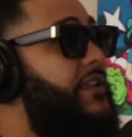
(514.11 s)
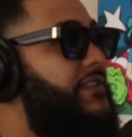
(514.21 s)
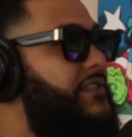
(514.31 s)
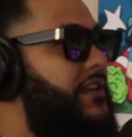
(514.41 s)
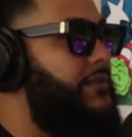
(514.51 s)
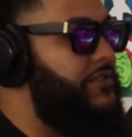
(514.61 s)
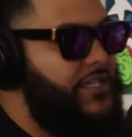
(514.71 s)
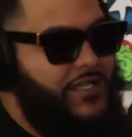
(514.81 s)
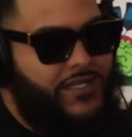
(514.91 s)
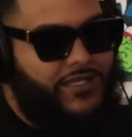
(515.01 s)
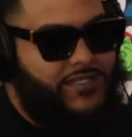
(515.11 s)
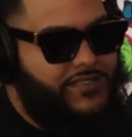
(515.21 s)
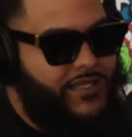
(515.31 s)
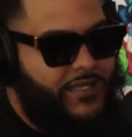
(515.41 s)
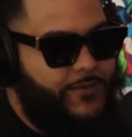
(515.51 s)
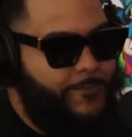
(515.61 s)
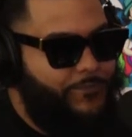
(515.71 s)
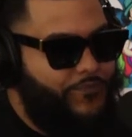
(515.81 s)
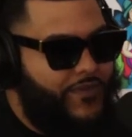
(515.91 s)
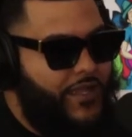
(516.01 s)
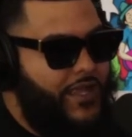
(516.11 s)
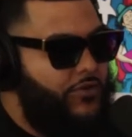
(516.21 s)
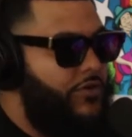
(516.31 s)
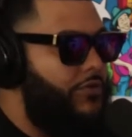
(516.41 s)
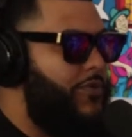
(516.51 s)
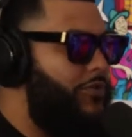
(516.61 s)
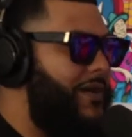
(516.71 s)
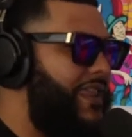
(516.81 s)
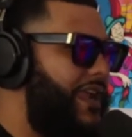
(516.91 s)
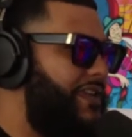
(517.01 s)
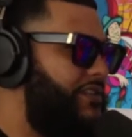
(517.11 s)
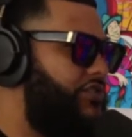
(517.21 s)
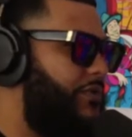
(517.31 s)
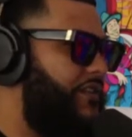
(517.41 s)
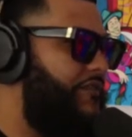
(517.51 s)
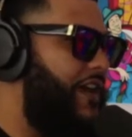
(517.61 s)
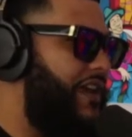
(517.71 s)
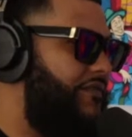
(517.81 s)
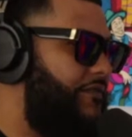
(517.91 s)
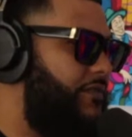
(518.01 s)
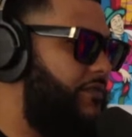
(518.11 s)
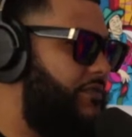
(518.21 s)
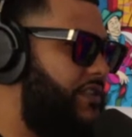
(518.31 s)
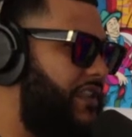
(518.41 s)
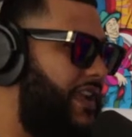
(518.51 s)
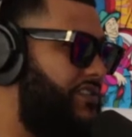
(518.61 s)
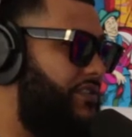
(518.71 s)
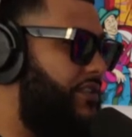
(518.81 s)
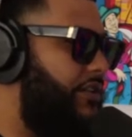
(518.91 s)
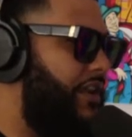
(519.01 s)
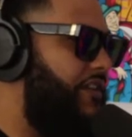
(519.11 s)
of the times. And it's like, I don't know, bro. By the age of 25 to the age of 30,